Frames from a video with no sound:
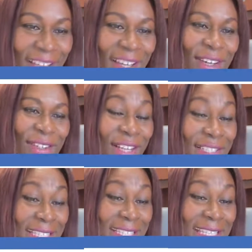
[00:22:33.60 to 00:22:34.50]

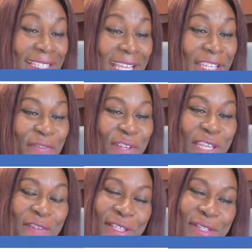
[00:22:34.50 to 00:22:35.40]
Ngozi says, thank you for
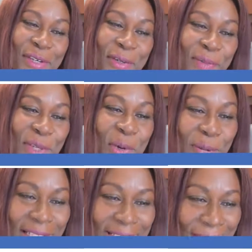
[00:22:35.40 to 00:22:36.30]
giving us hope. You're
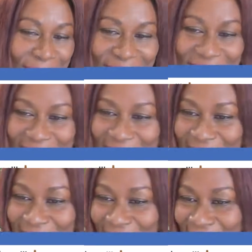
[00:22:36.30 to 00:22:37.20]
welcome, Ngozi.
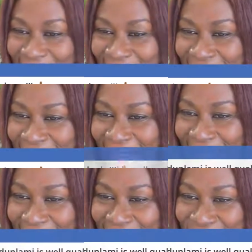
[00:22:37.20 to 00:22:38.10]

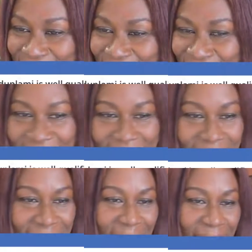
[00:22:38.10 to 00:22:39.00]
And Travia
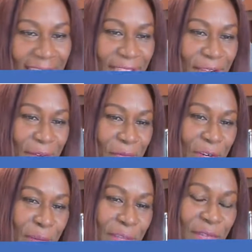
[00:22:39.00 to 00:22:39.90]
says, I can
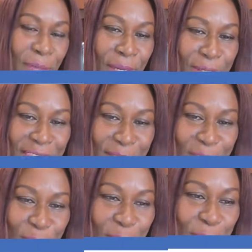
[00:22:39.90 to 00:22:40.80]
confirm Ifeoma Odunlami
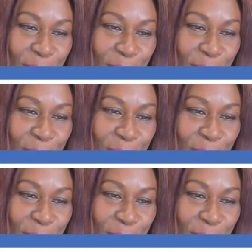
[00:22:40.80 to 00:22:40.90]
is well